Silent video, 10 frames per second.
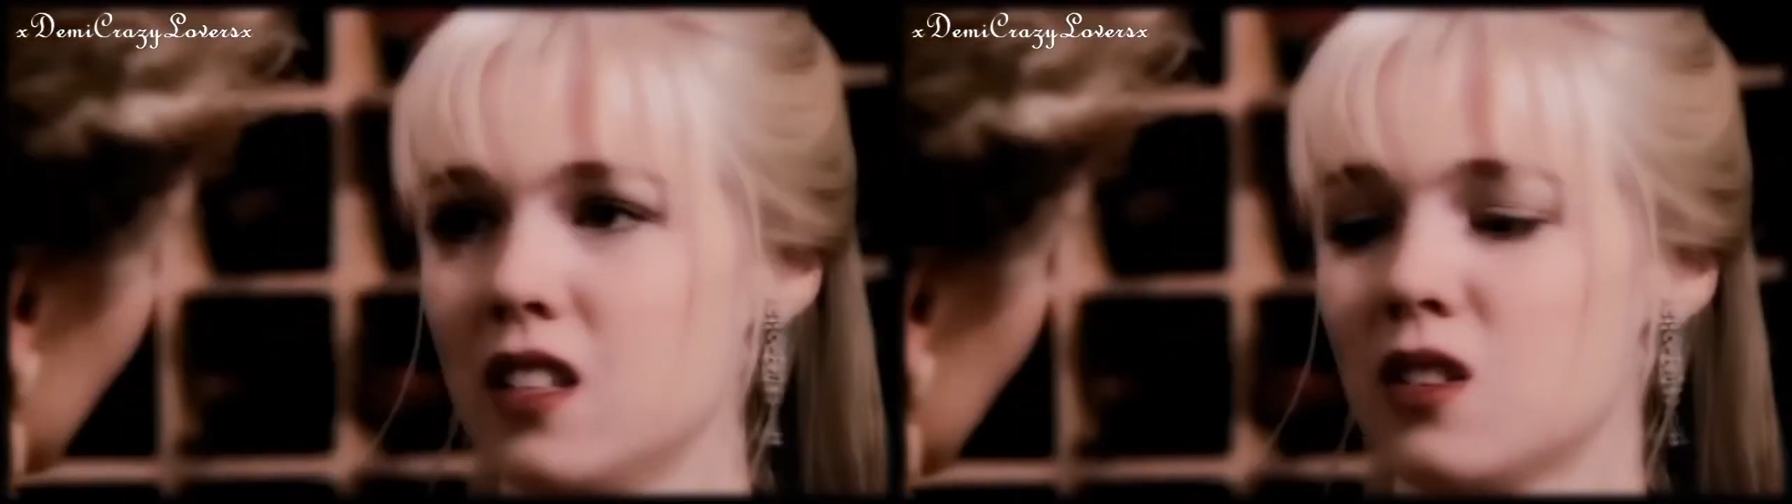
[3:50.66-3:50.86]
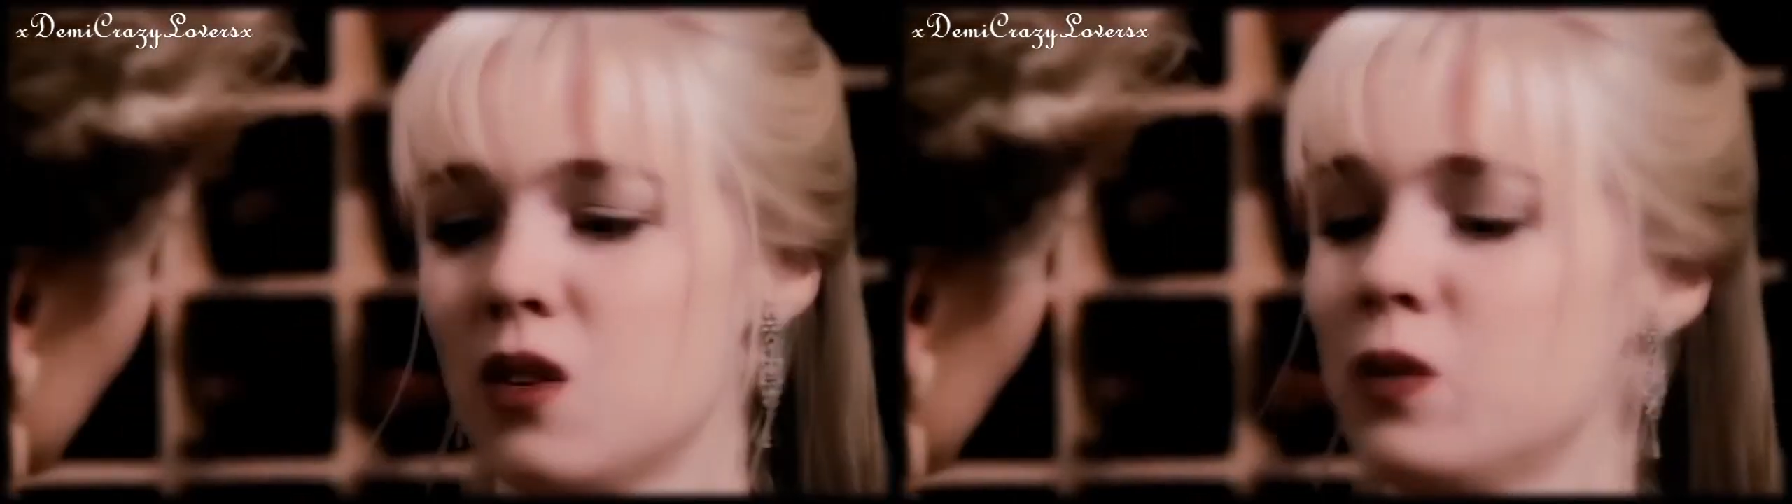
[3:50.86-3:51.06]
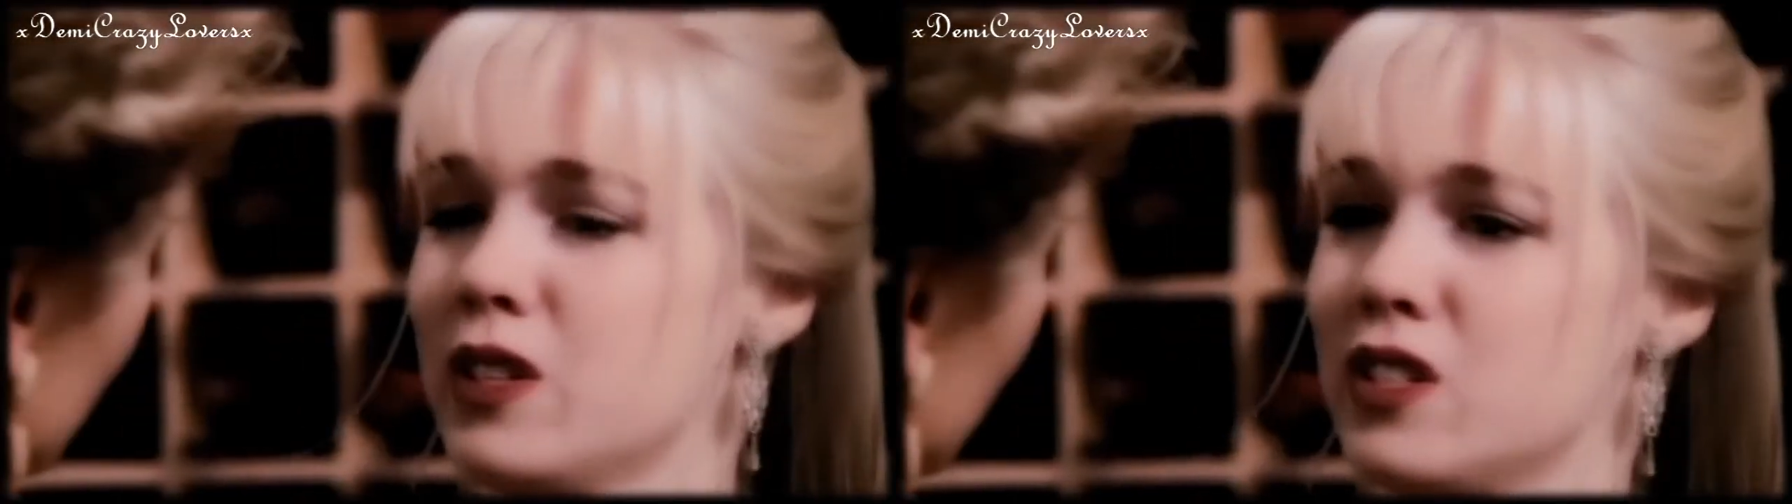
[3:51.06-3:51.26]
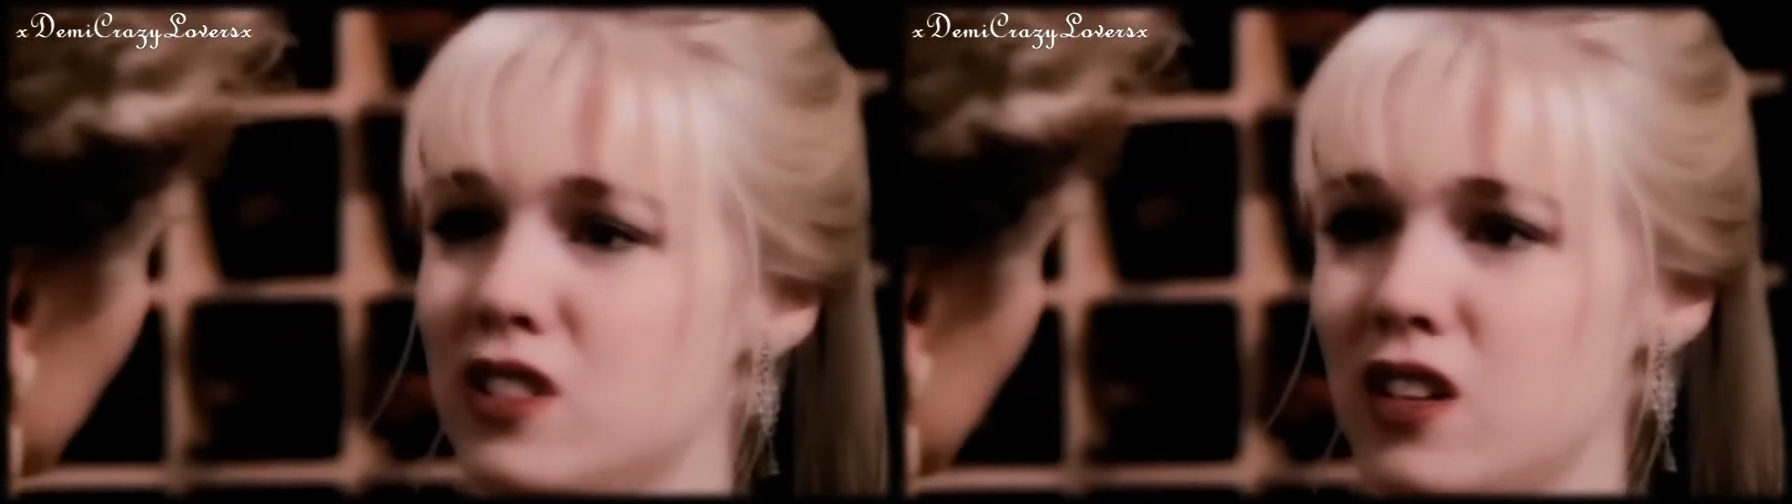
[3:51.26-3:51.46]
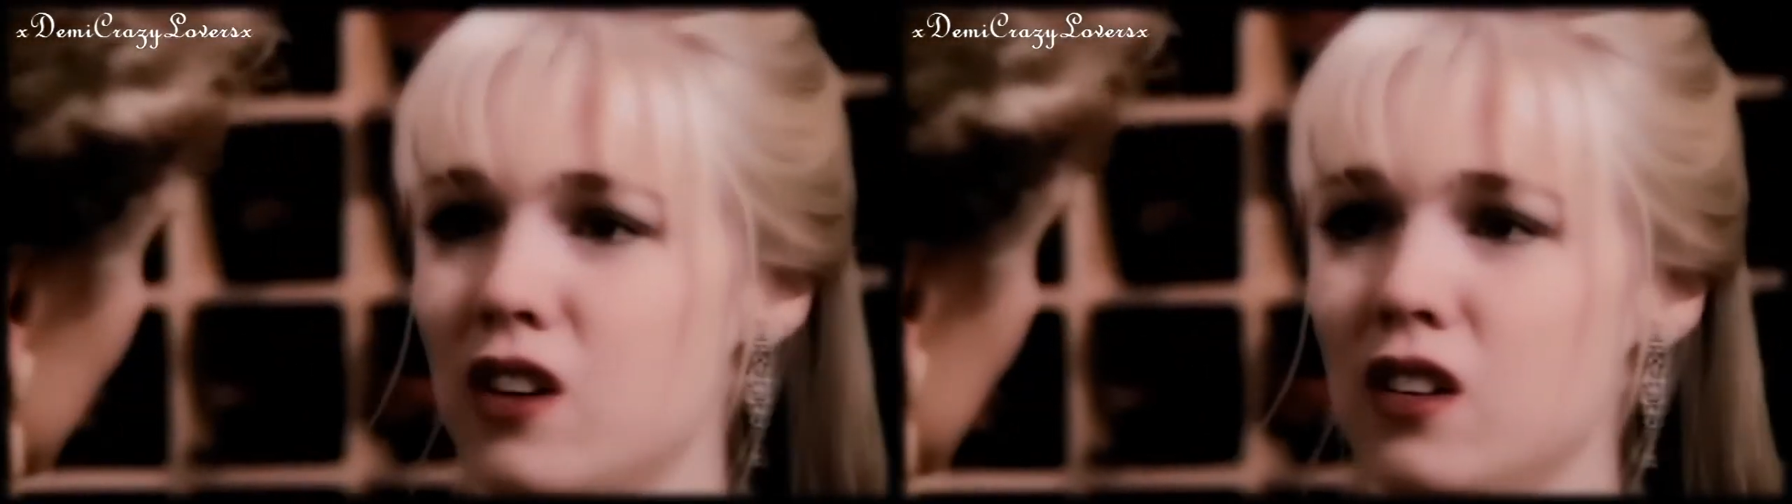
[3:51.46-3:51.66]
I just don't want to
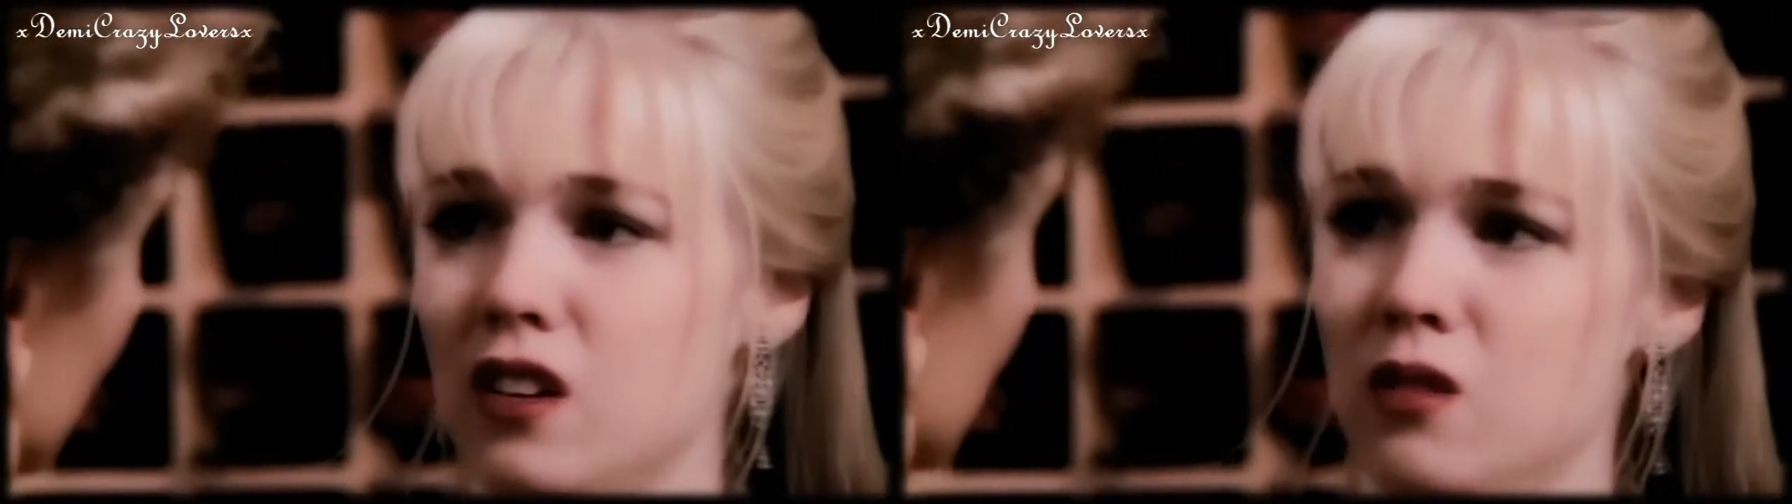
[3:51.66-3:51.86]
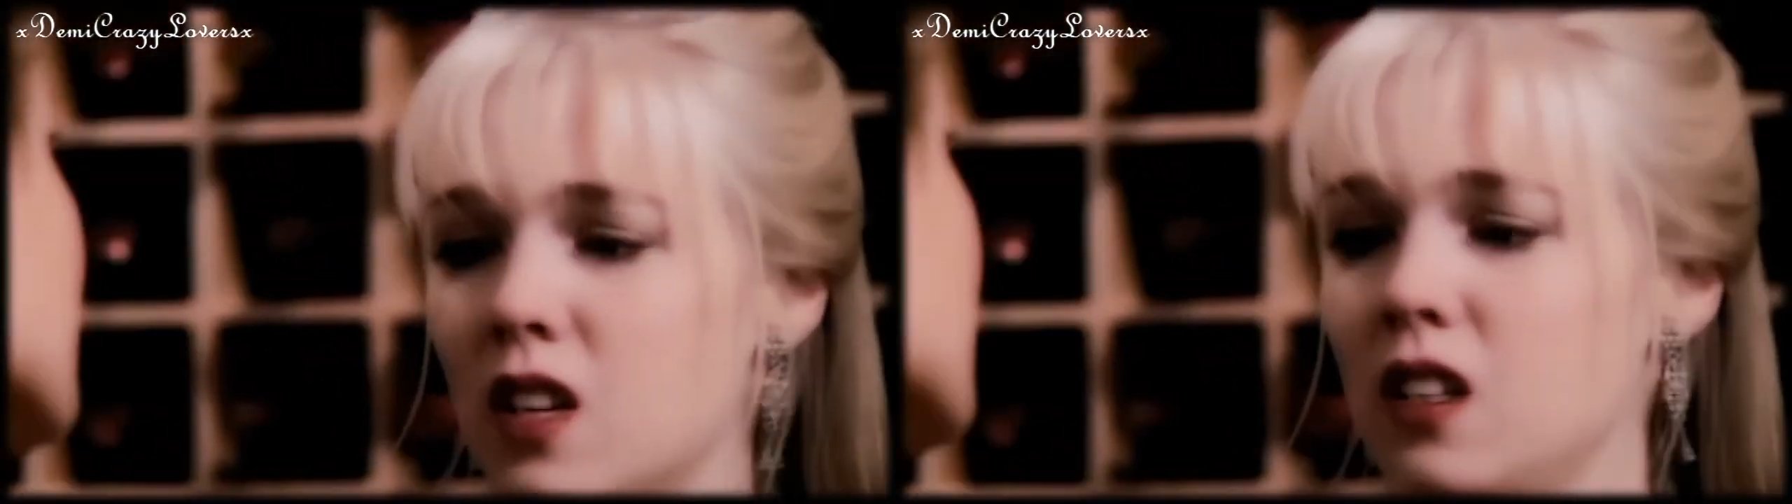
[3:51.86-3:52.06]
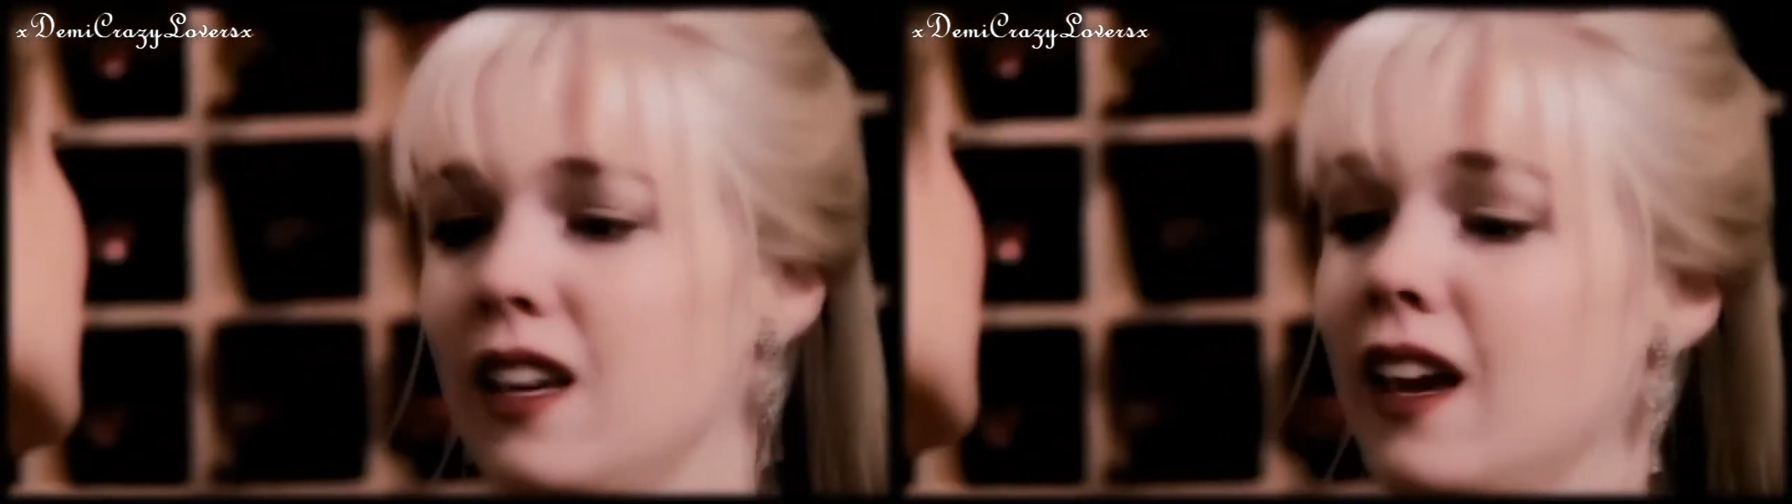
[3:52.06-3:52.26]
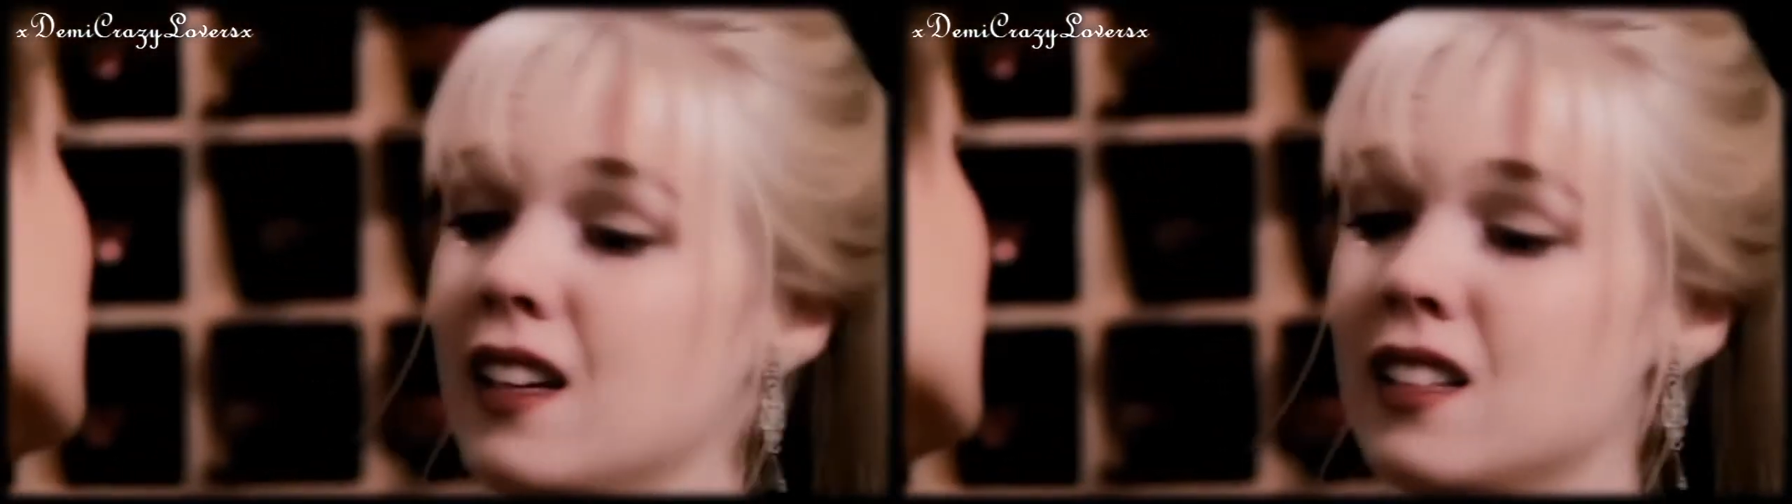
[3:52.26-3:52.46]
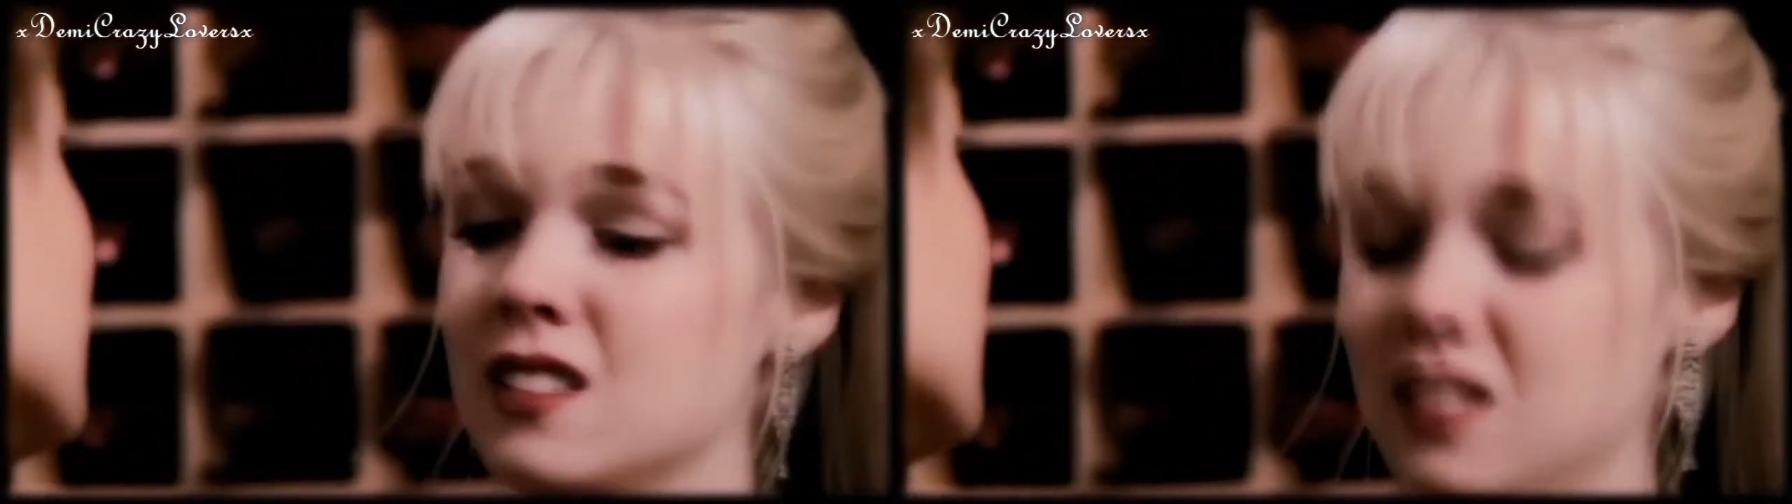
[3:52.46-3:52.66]
share you. Not yet.